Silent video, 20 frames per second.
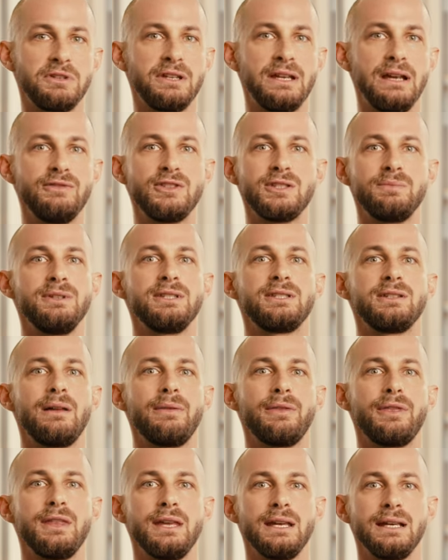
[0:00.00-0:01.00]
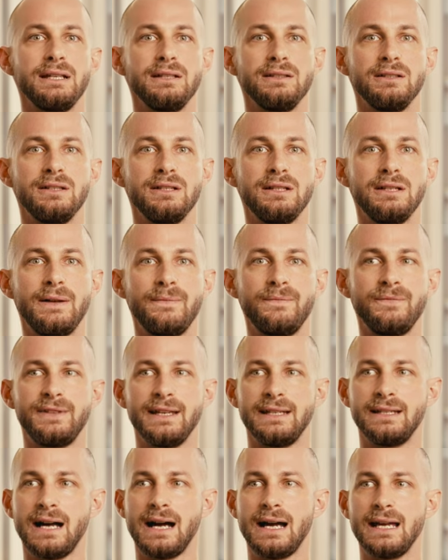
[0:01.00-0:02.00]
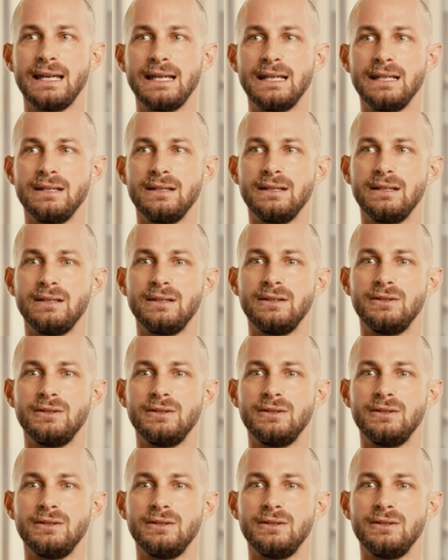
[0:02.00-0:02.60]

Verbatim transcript: gives me something that I,